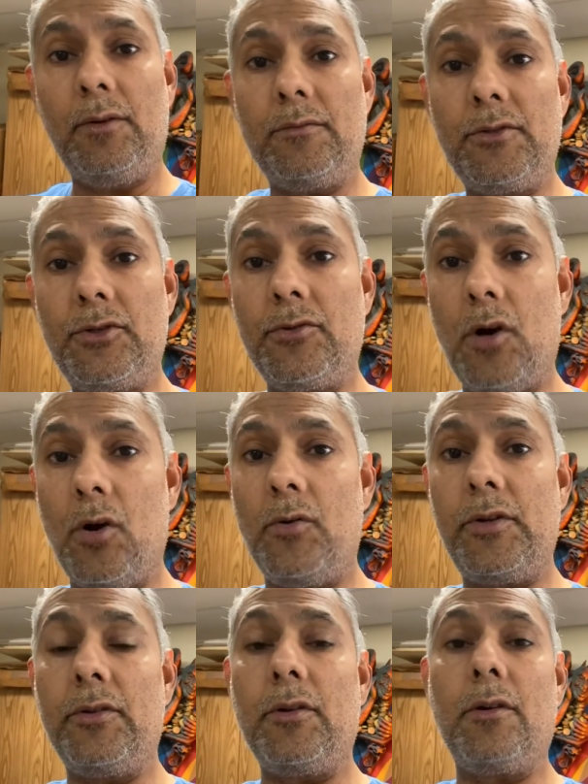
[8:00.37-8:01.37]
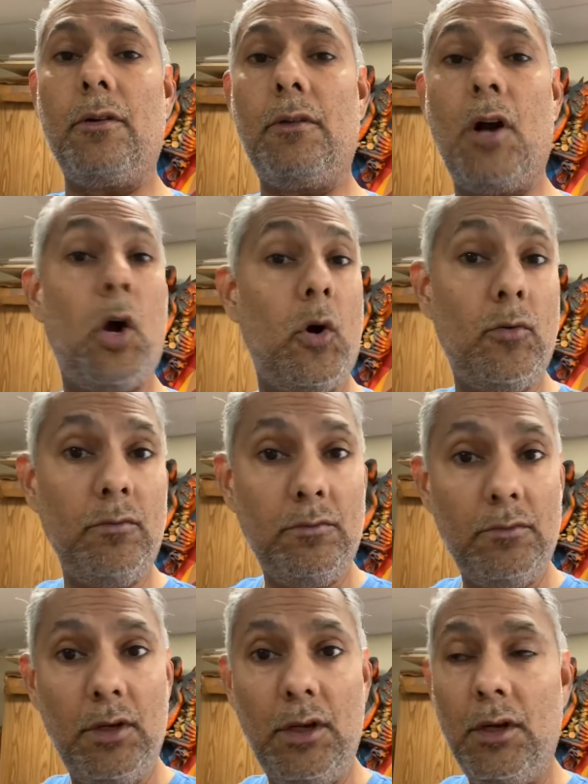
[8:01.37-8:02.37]
to own in their home,
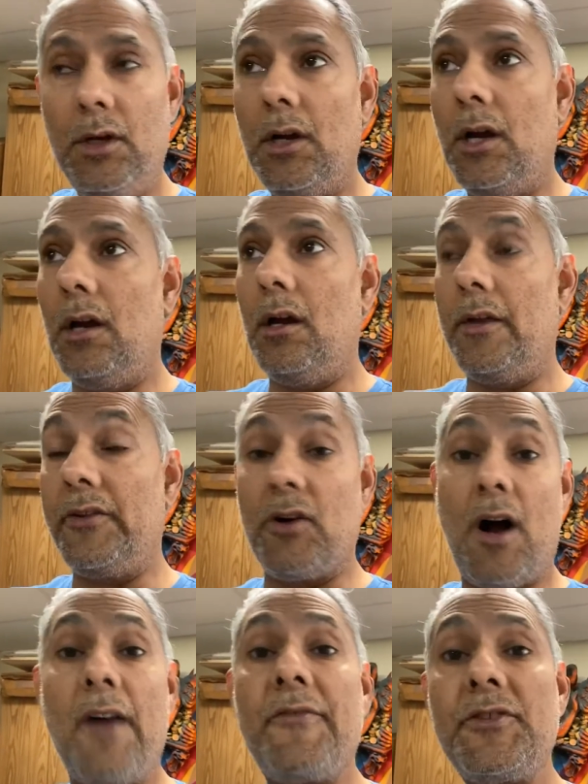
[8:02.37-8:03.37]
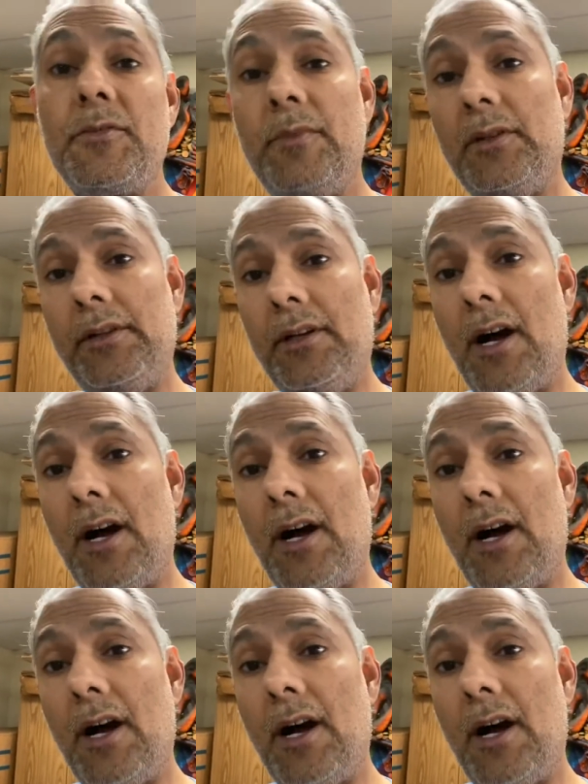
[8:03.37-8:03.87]
in their office building,